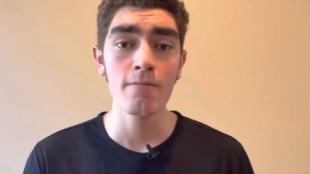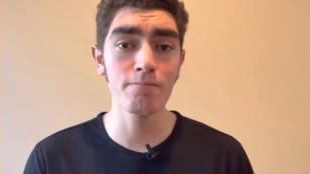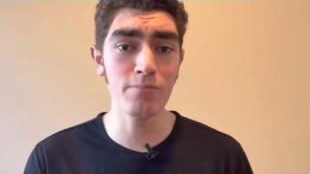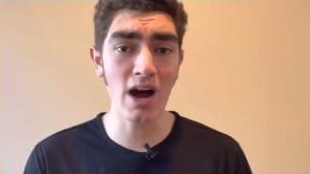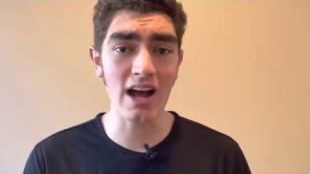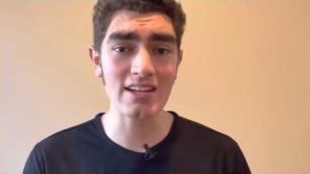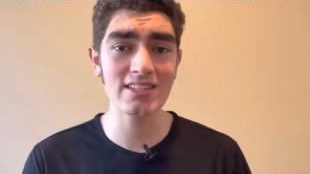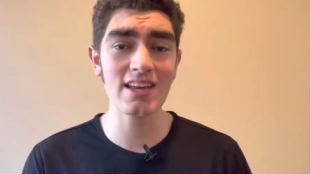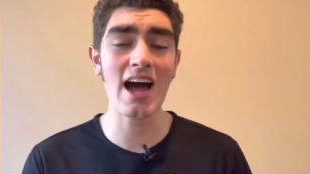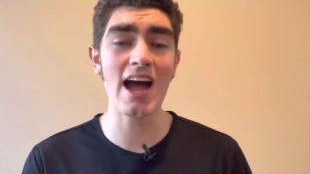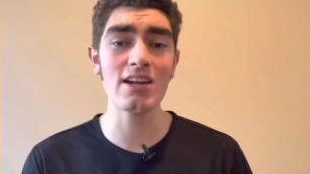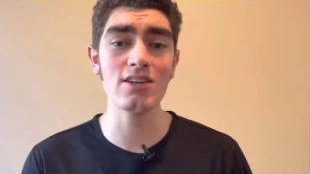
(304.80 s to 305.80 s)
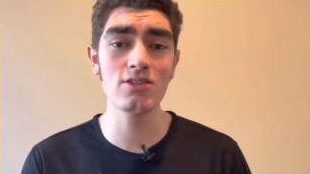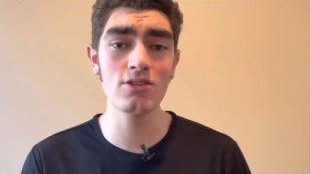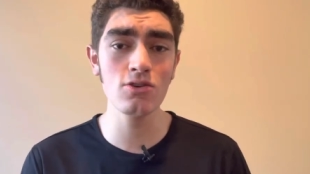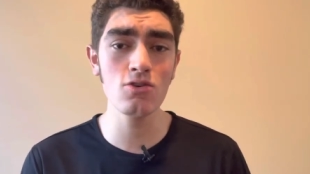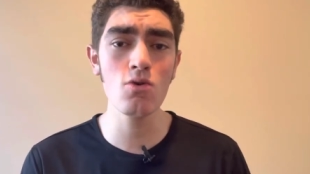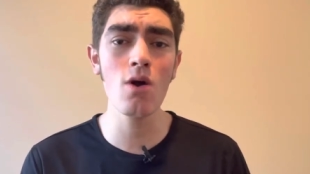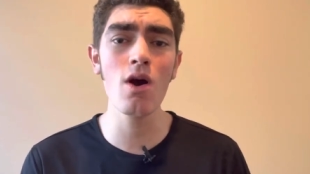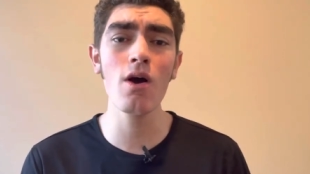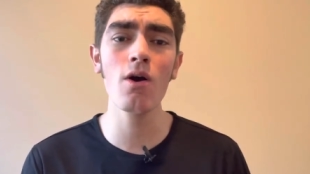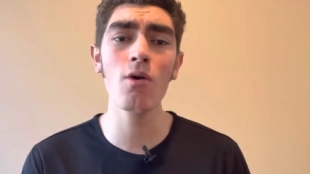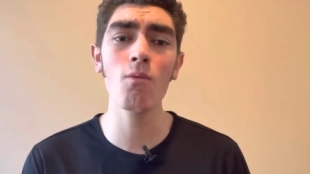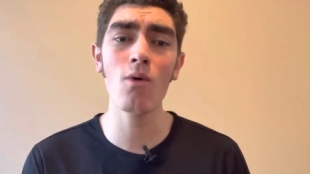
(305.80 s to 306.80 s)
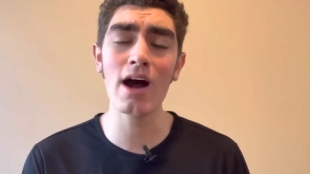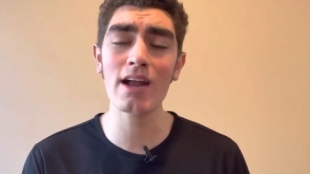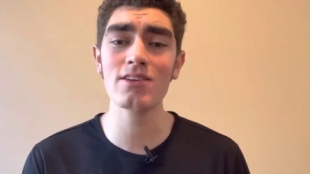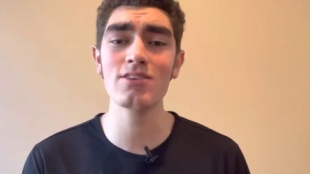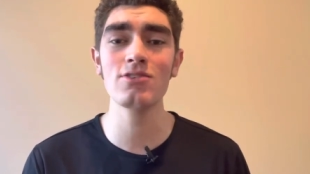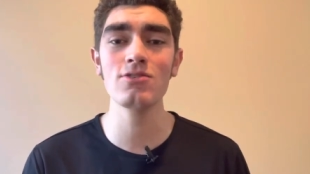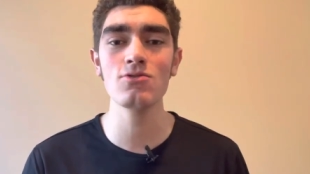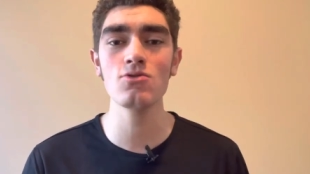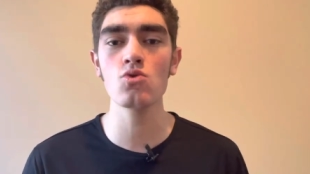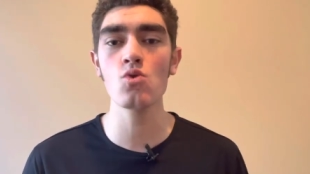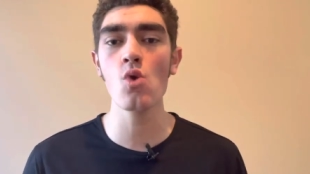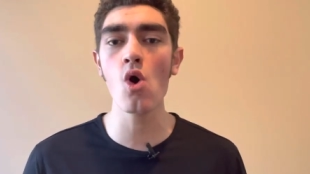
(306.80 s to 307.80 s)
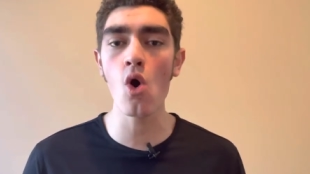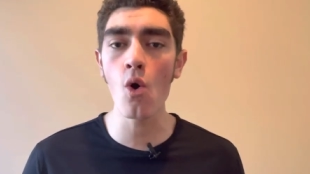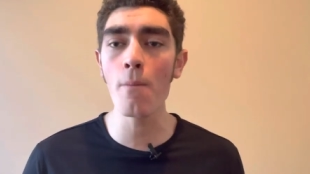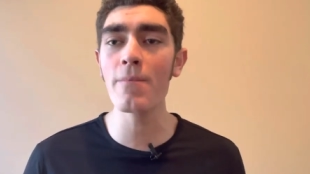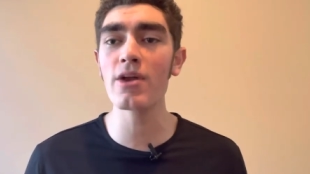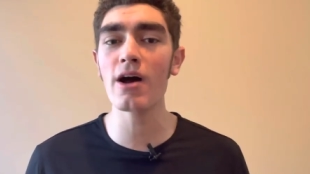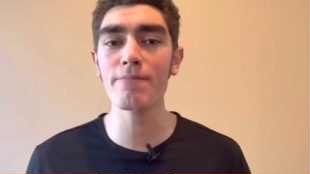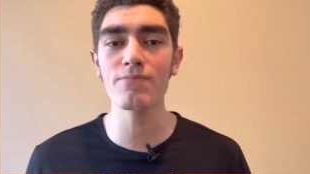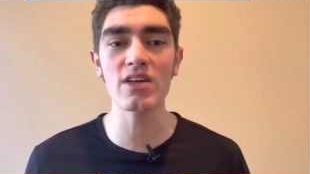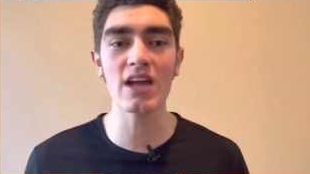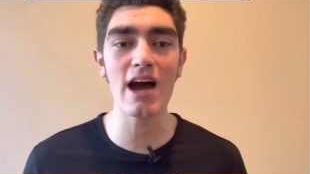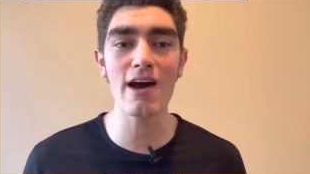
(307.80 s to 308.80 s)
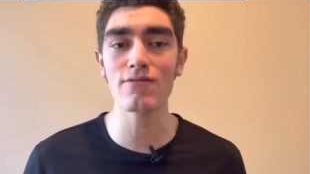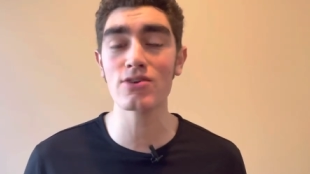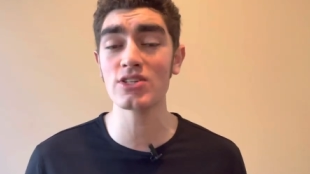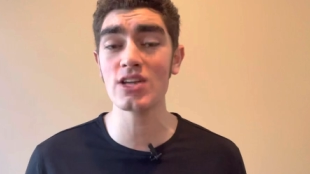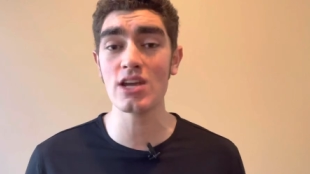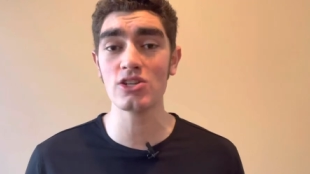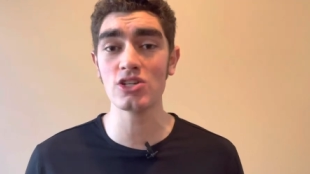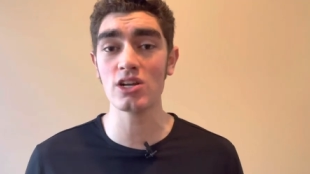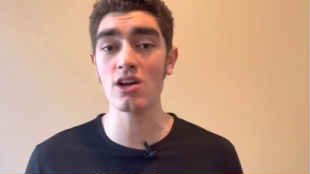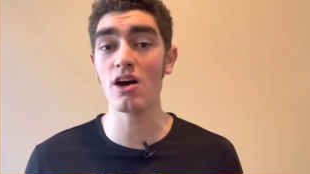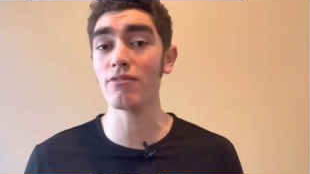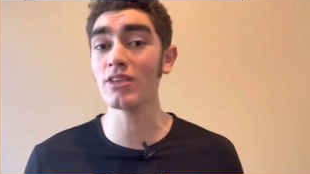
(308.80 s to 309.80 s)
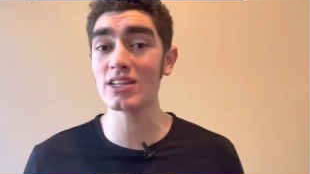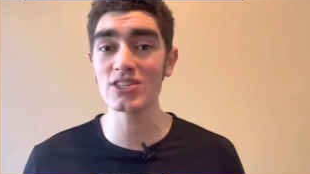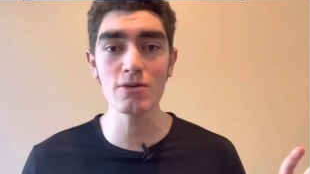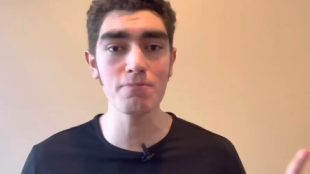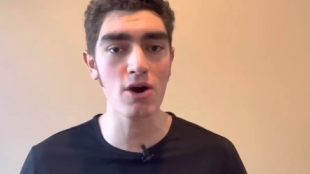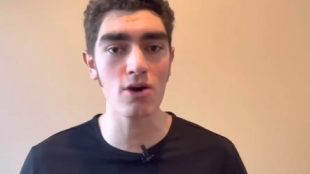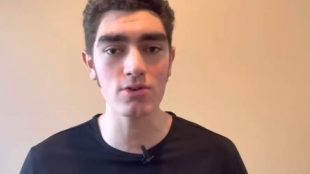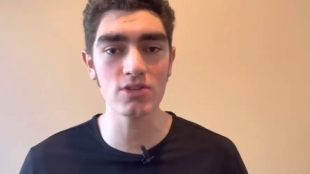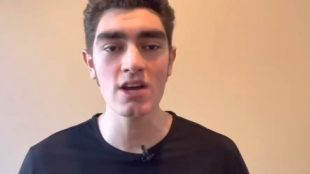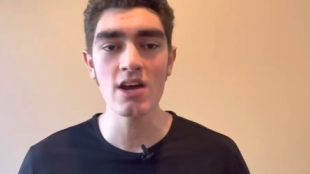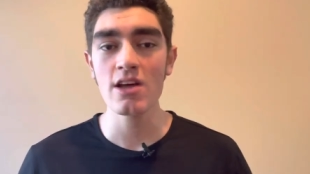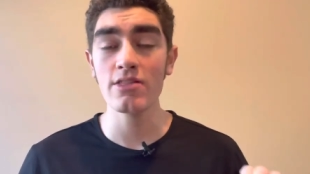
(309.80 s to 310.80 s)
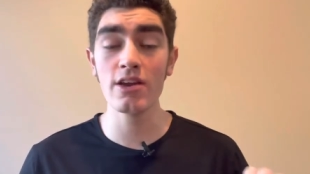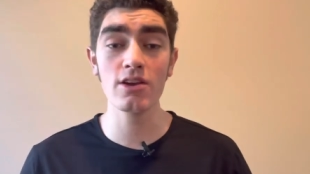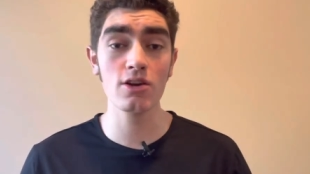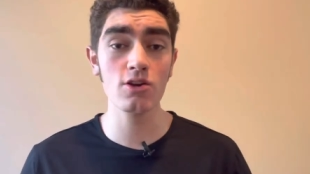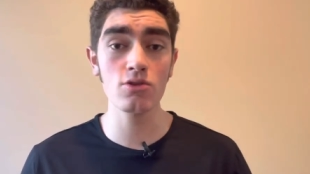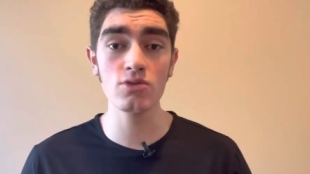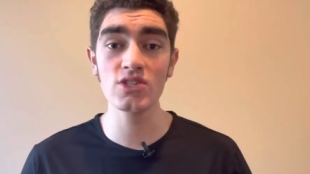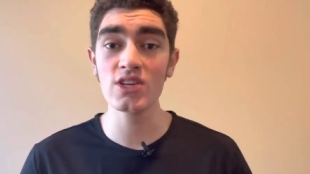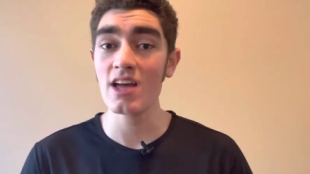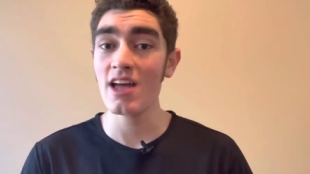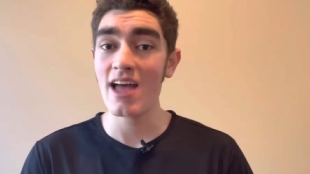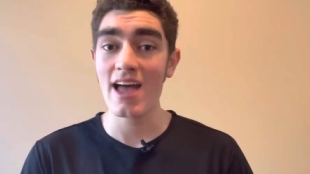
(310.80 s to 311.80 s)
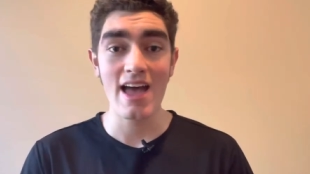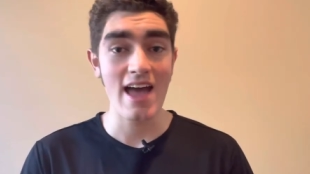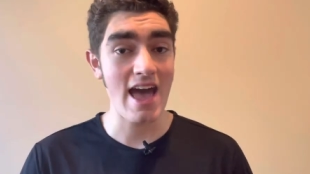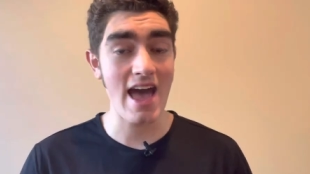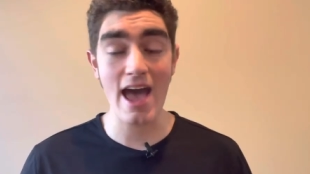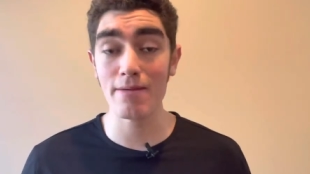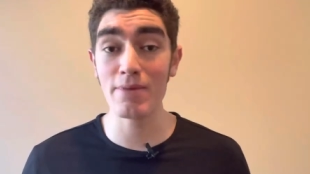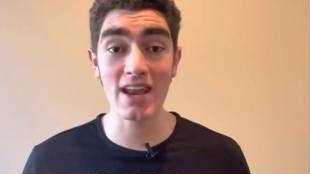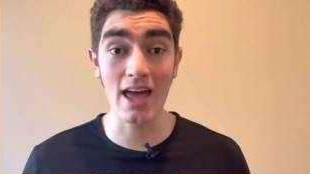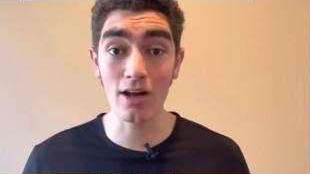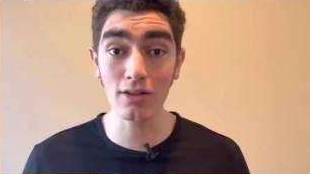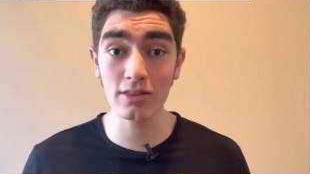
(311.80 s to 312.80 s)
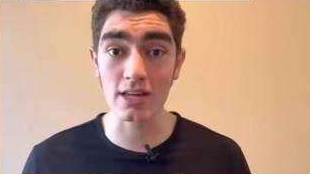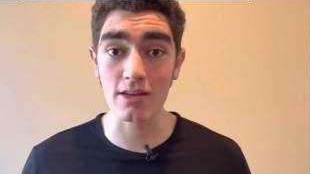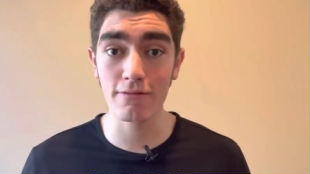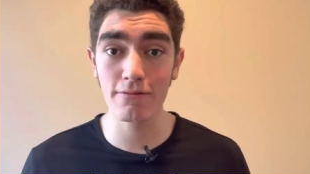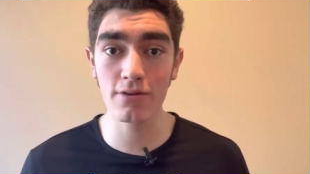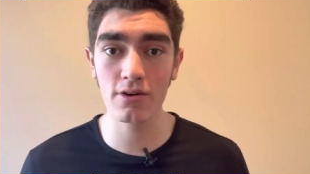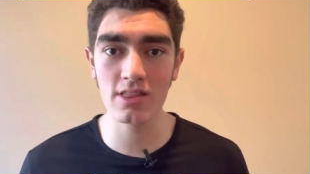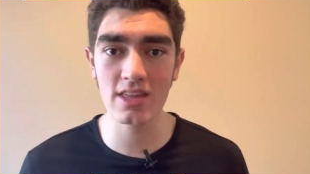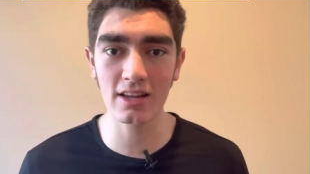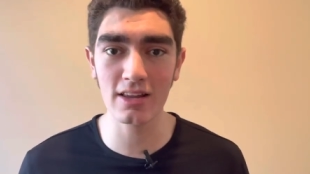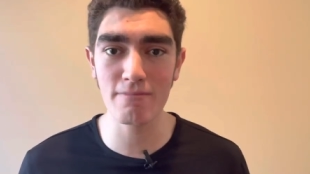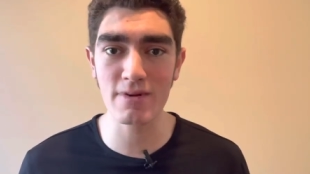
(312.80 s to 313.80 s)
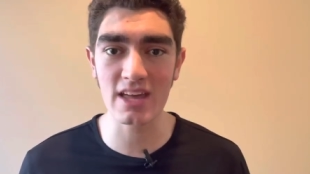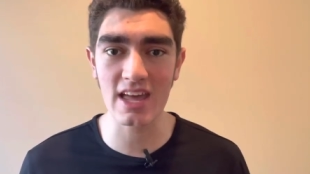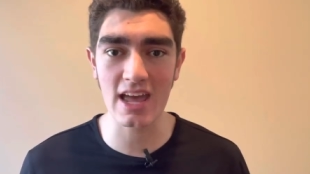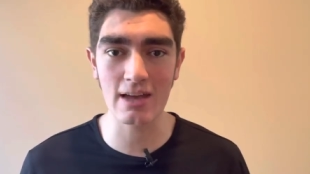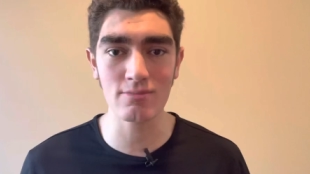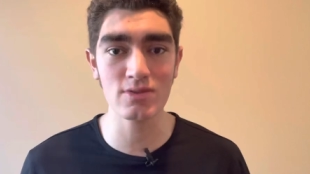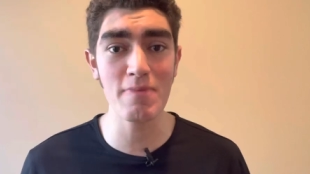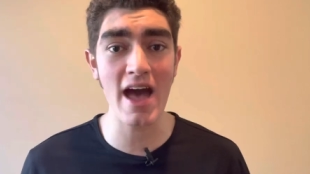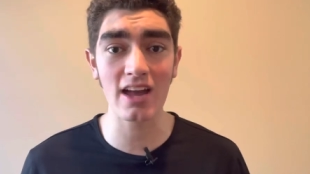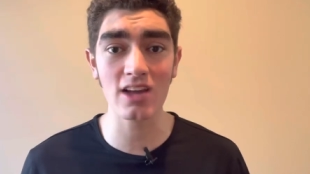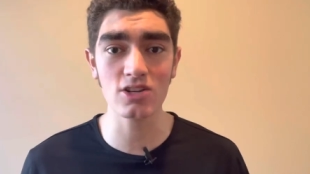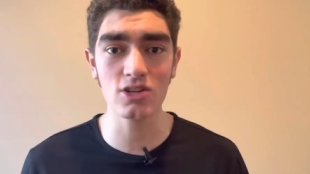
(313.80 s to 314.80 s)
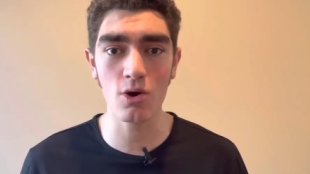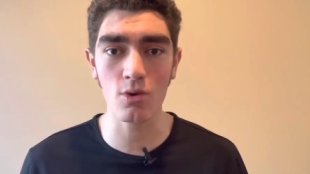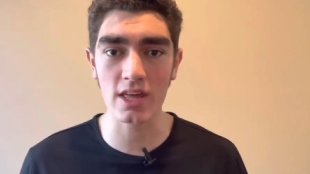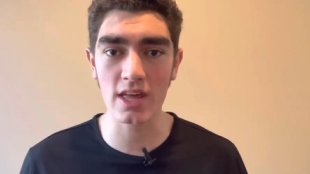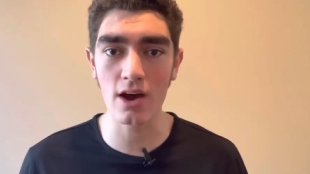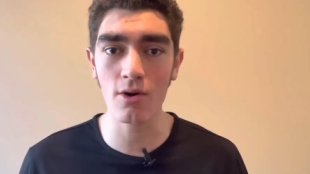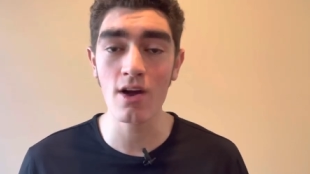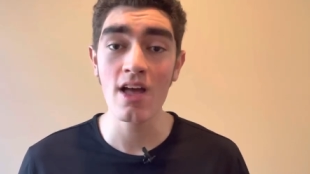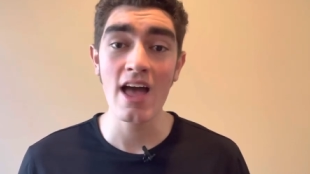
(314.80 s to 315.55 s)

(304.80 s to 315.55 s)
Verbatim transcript: But I do want to open up the conversation of let's suppose that Nuguse had been healthy for the Olympic Games back in Tokyo,